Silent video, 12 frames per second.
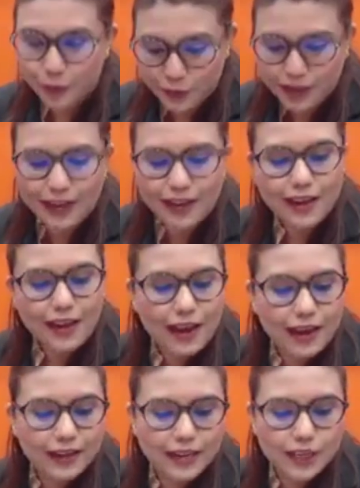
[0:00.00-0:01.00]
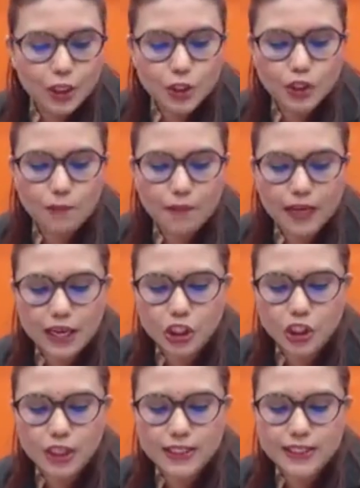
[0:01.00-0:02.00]
Okay, and then use of
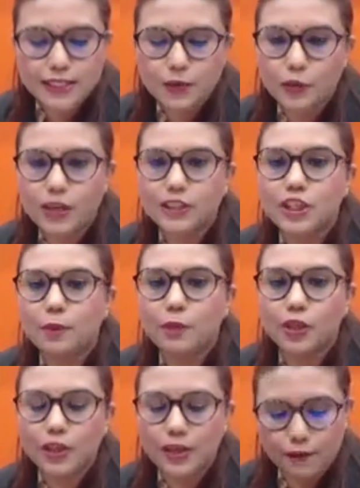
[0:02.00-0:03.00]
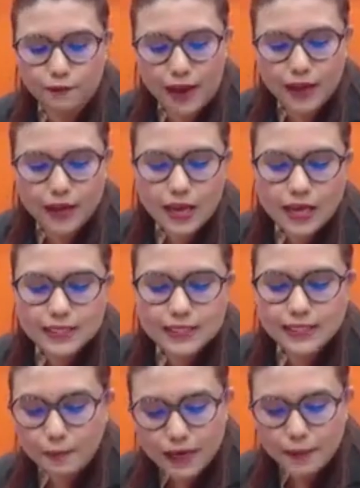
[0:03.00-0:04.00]
medications with a therapeutic effect,
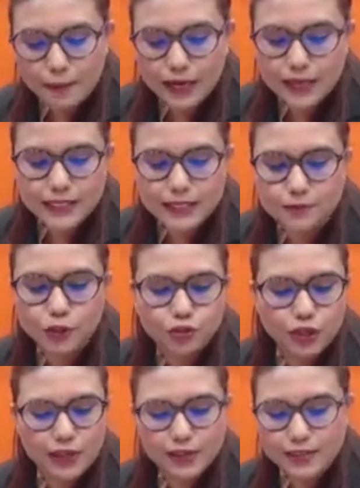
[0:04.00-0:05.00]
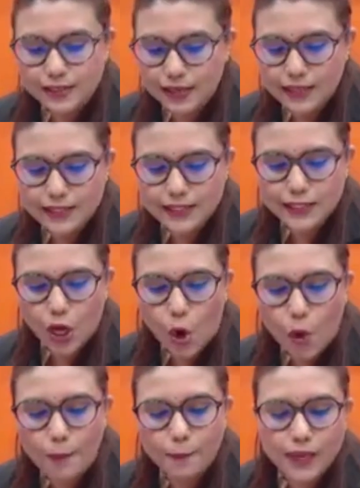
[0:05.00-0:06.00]
similar mechanism to treat a disease, or
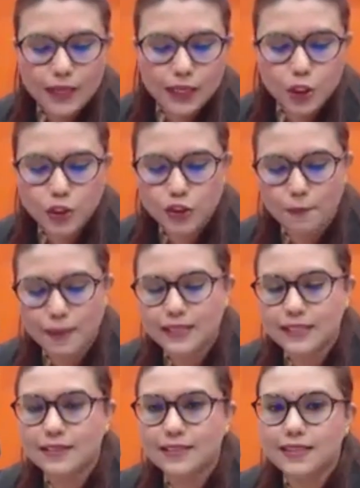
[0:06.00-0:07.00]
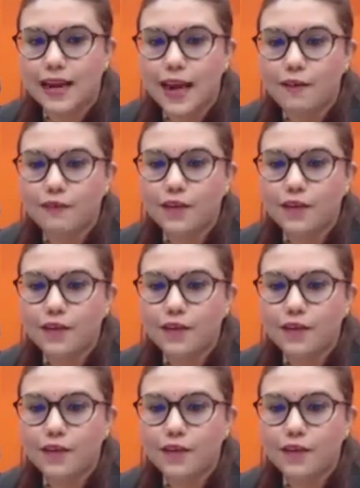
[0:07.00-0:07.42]
maybe the use of medicines that have